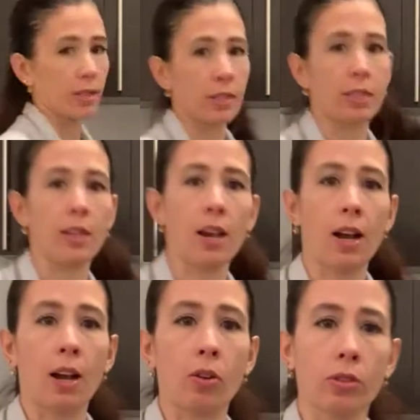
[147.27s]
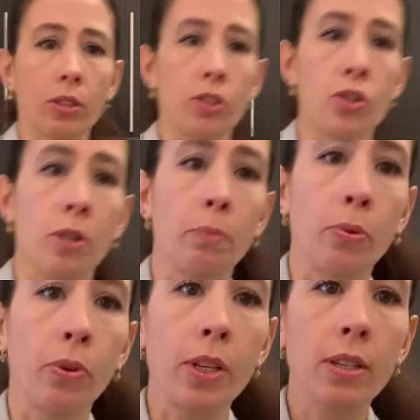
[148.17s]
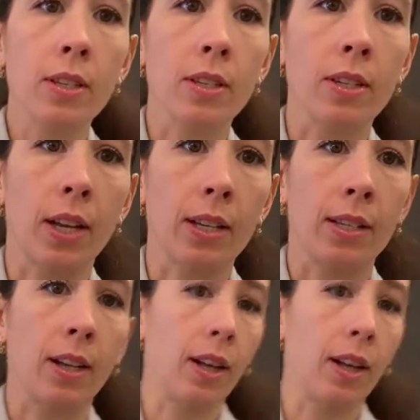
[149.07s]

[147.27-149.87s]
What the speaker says: see how this shampoo is. It's nice and